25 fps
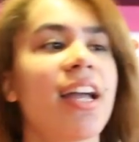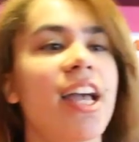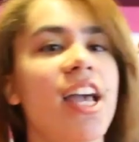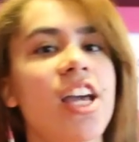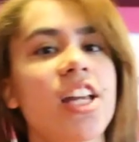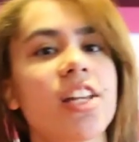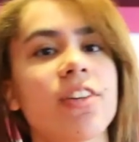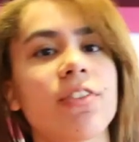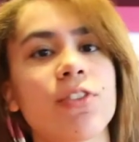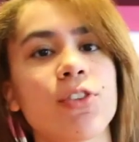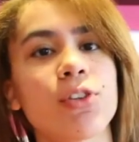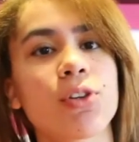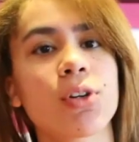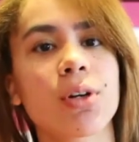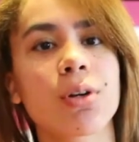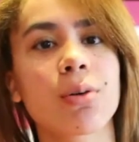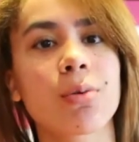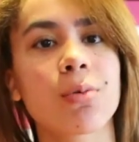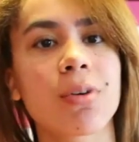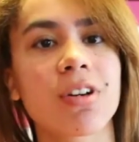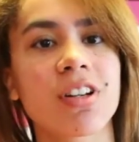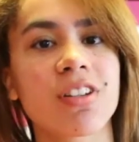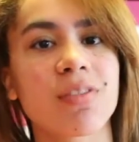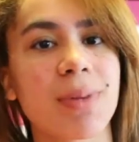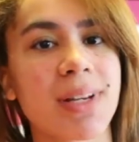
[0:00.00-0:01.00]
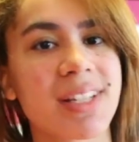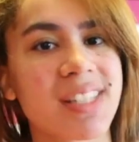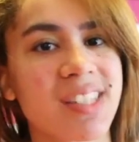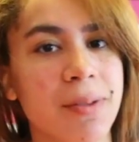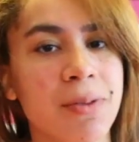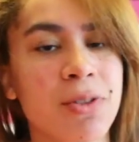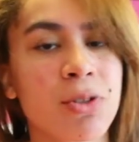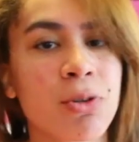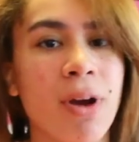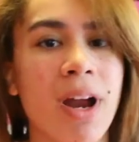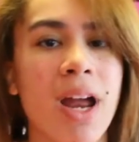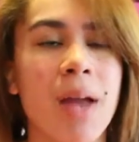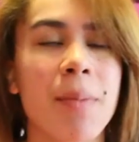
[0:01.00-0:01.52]
And if you're one of my
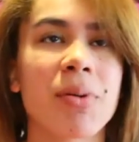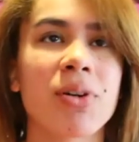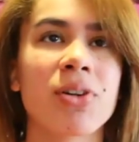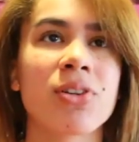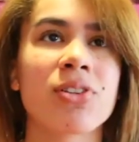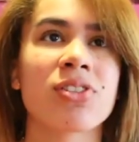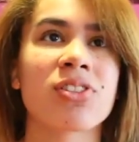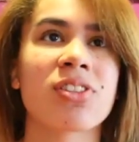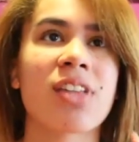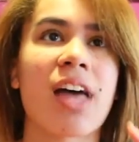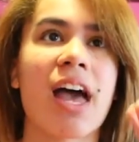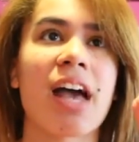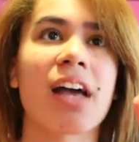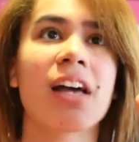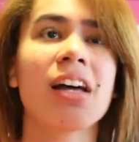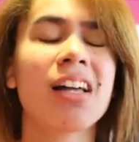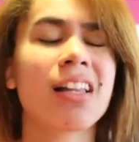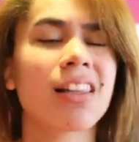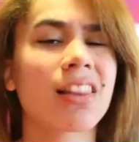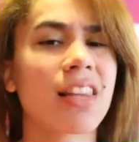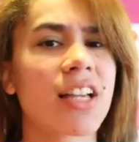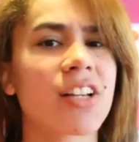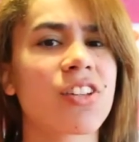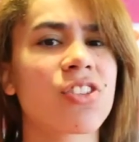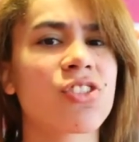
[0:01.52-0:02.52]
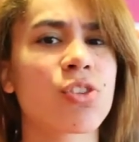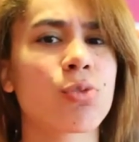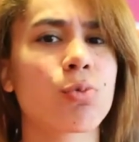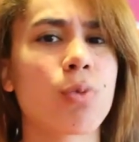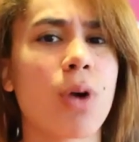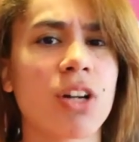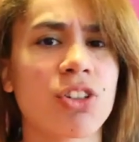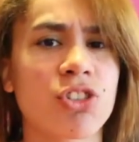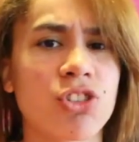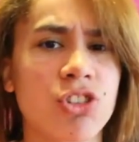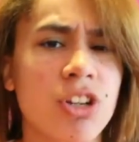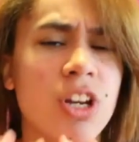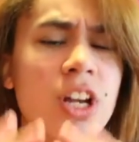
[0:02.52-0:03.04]
subscribers that likes to
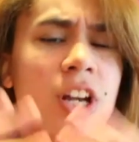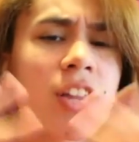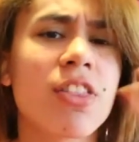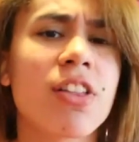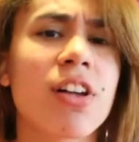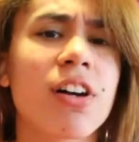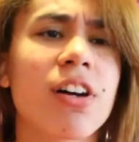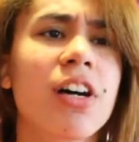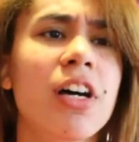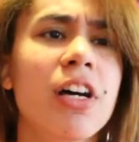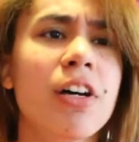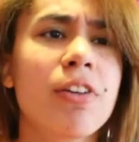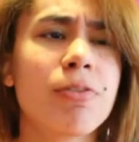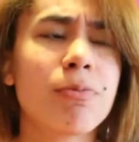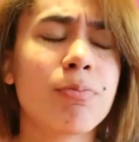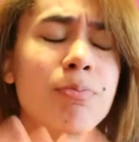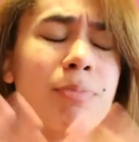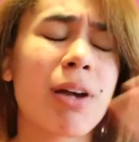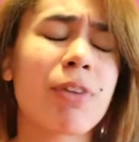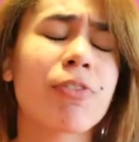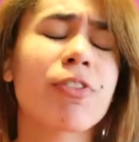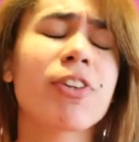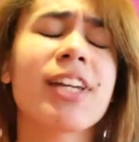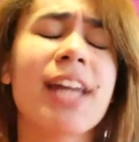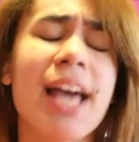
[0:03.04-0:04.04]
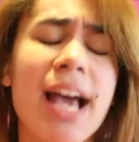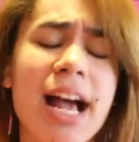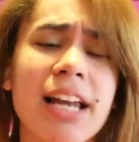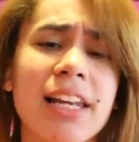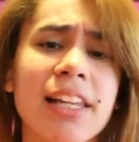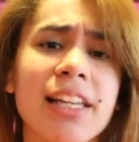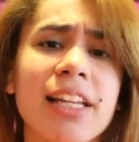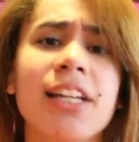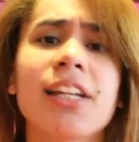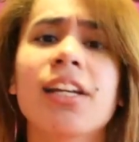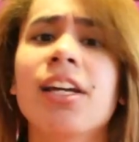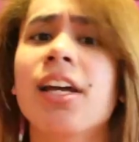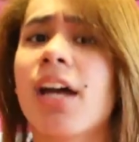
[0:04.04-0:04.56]
watch my
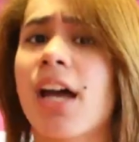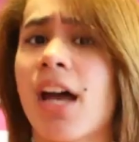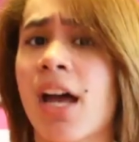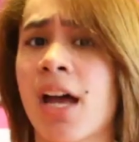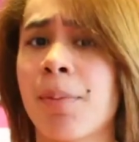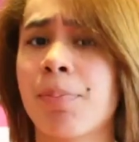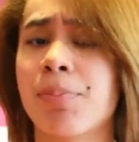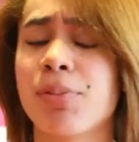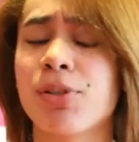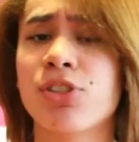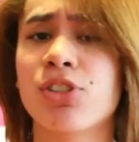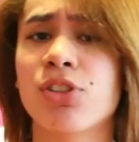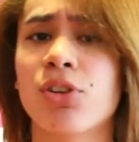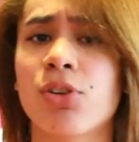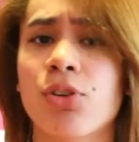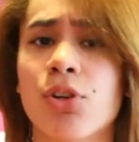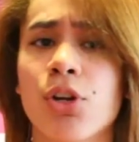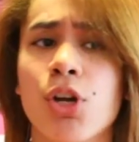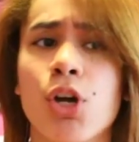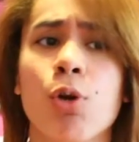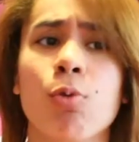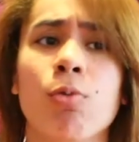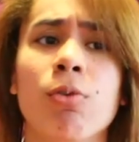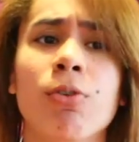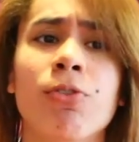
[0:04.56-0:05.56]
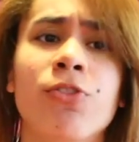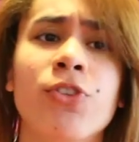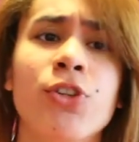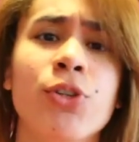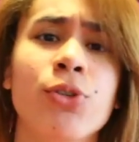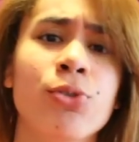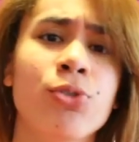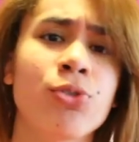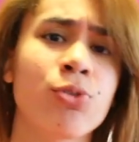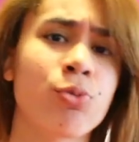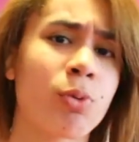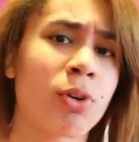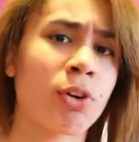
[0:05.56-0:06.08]
finale episode
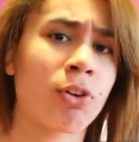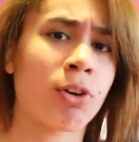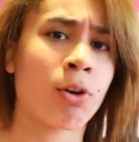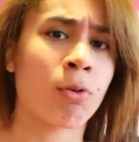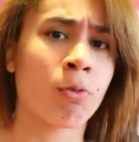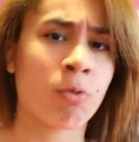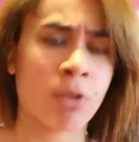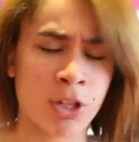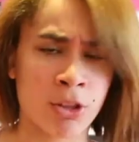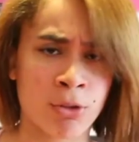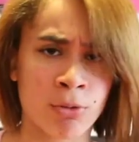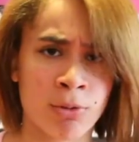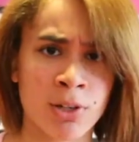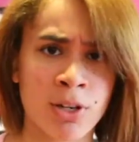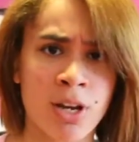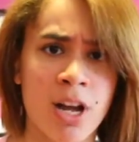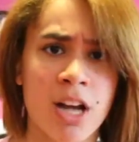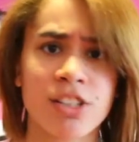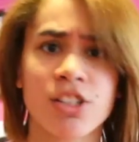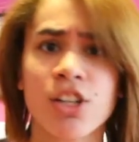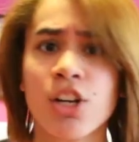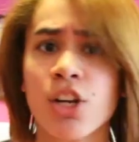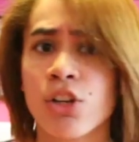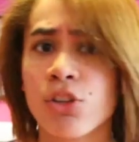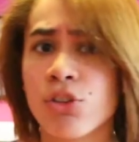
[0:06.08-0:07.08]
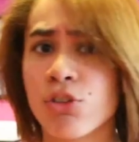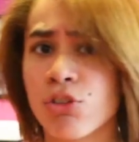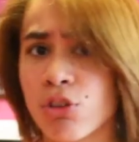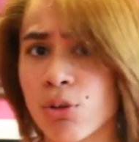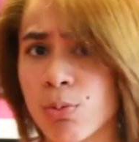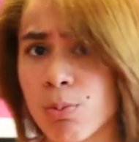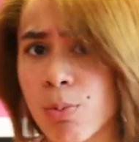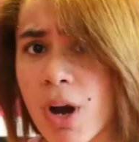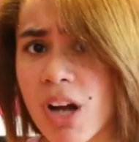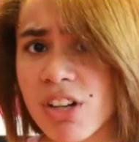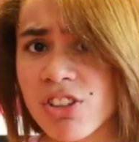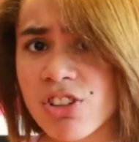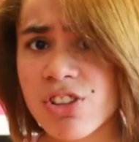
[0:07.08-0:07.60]
reviews, wondering whether or not you
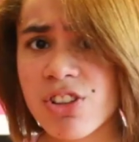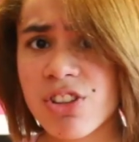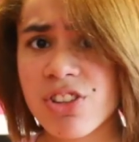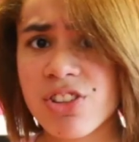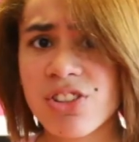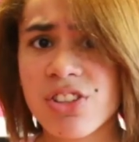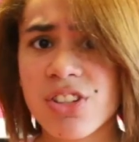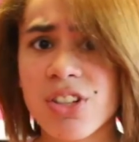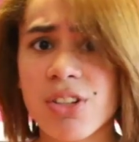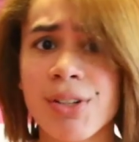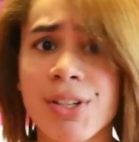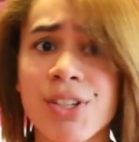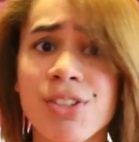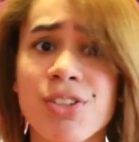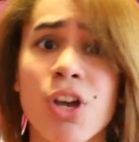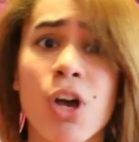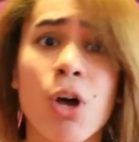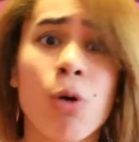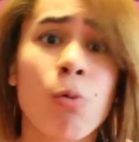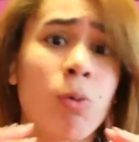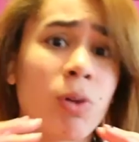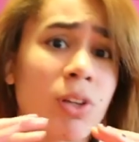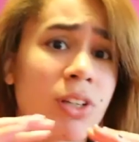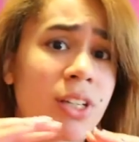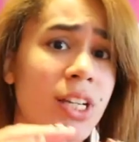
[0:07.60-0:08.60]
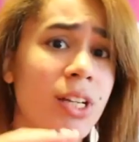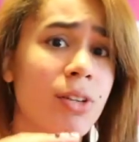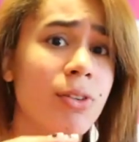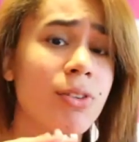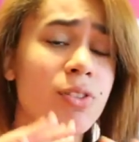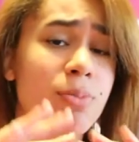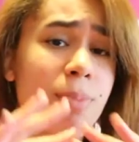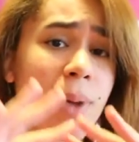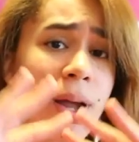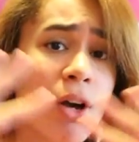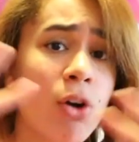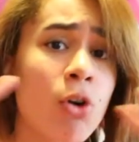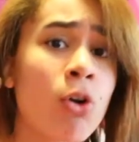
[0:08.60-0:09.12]
should watch this series, well, here
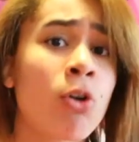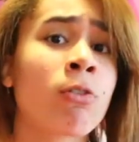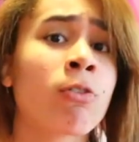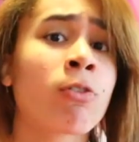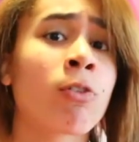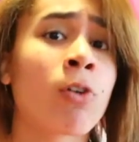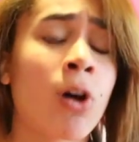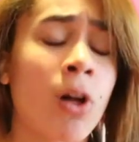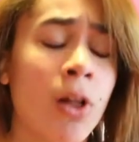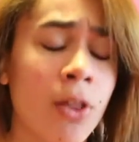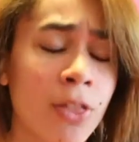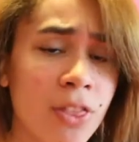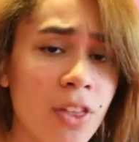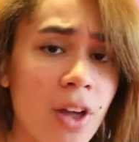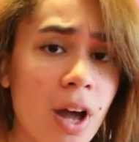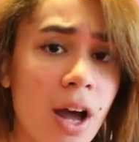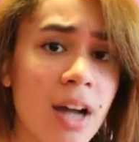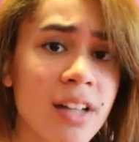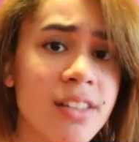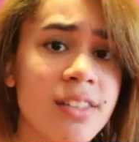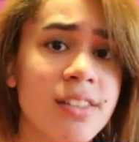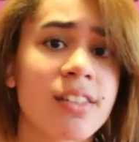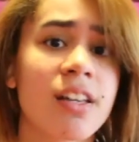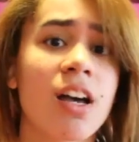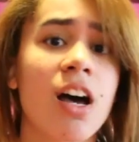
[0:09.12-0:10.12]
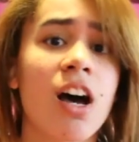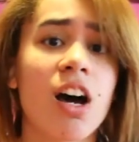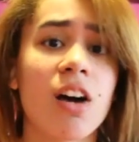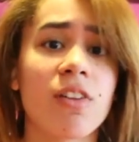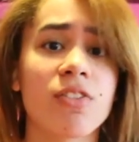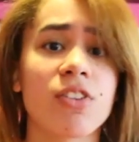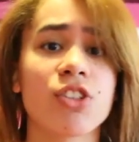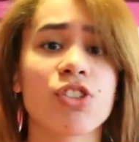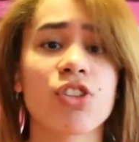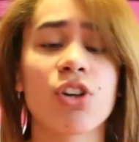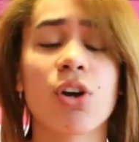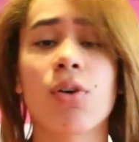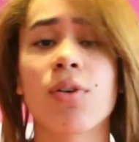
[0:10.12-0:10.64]
is my overall thoughts of
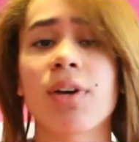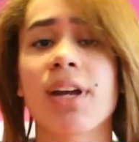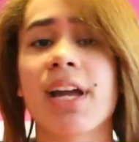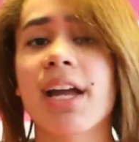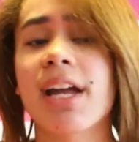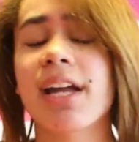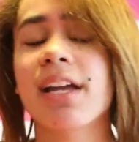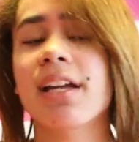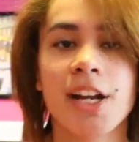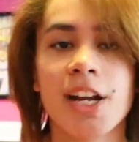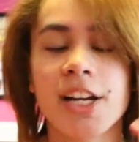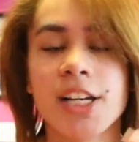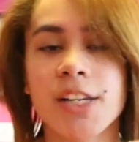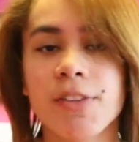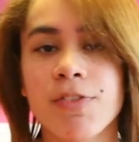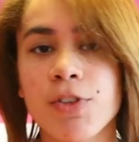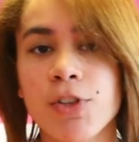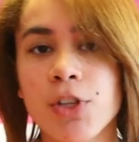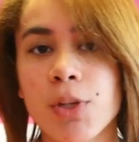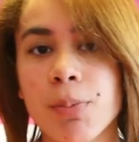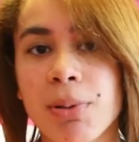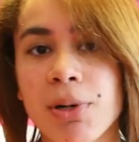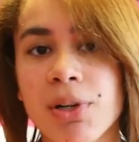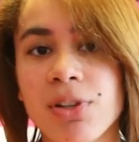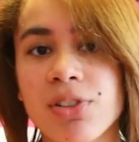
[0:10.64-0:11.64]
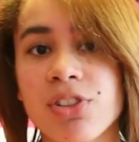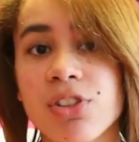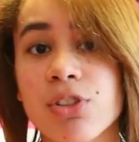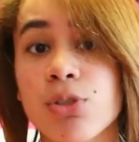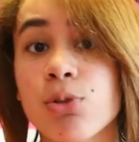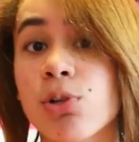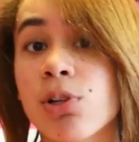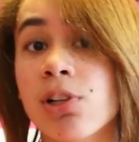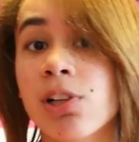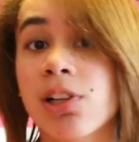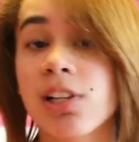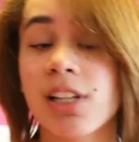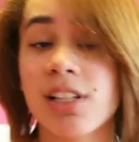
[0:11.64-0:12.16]
Netoge. And if you're the person
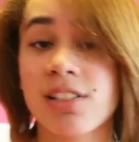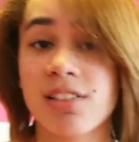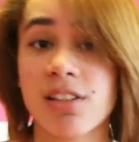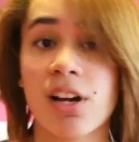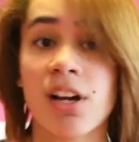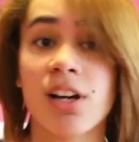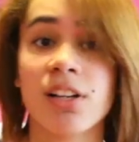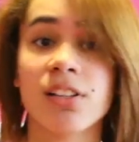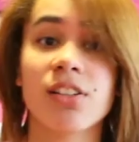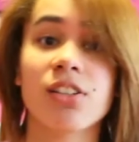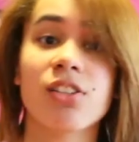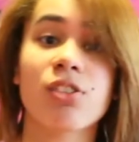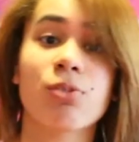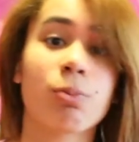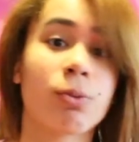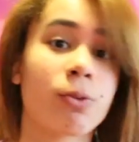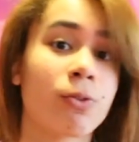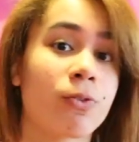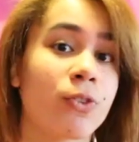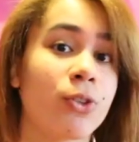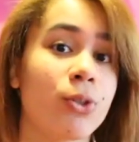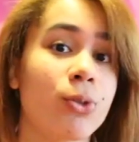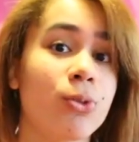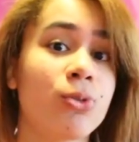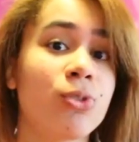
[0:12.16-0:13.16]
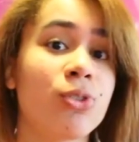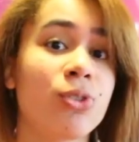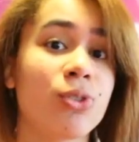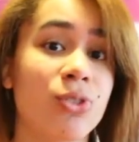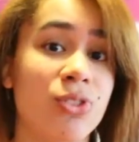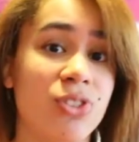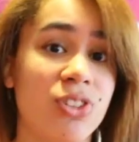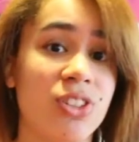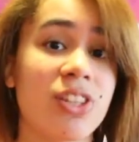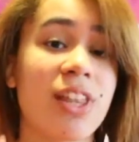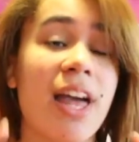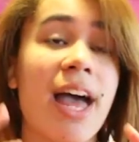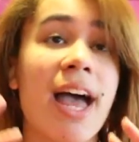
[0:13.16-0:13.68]
who clicked on this review to
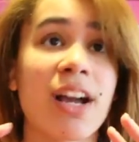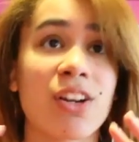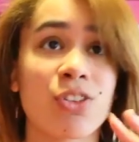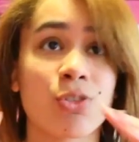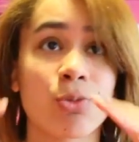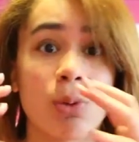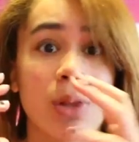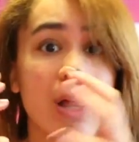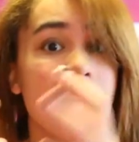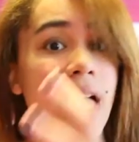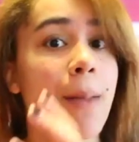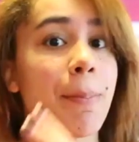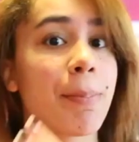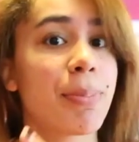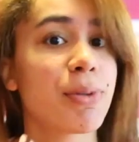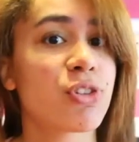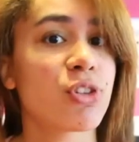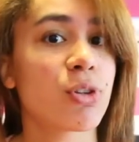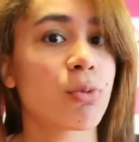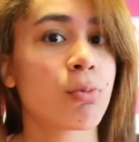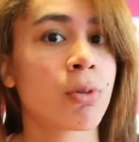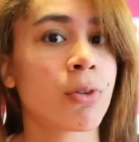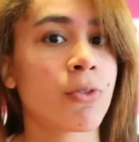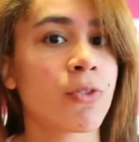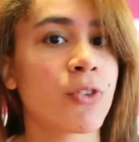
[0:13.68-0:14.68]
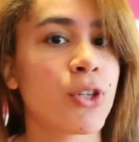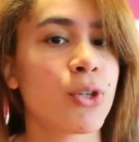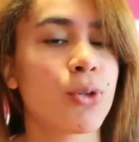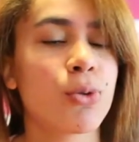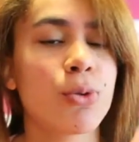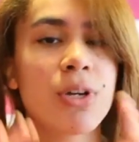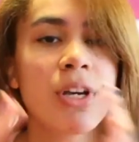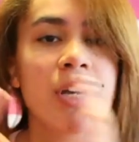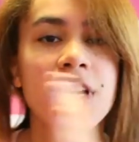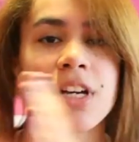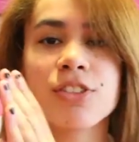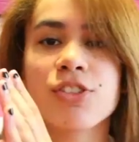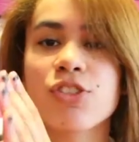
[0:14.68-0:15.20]
see the actual episode
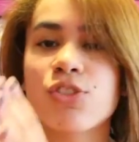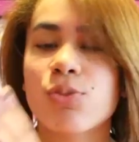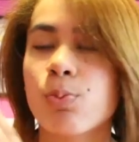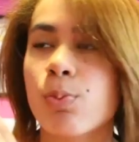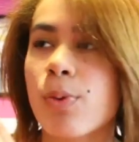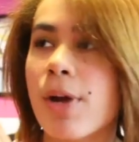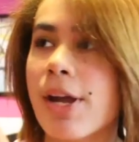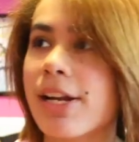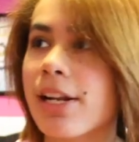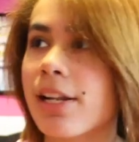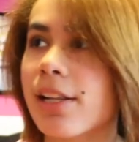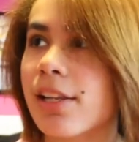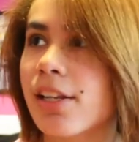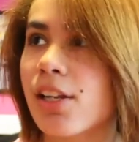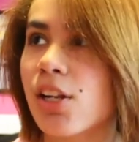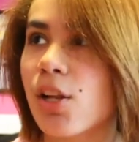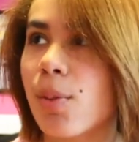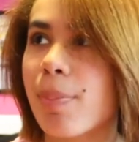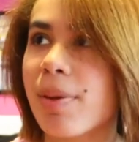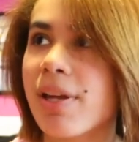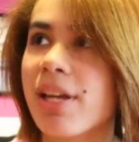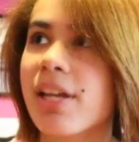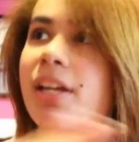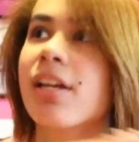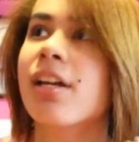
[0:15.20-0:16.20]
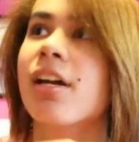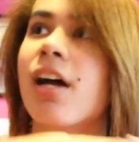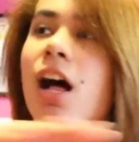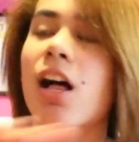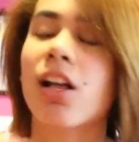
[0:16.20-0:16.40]
review, just wait a little bit.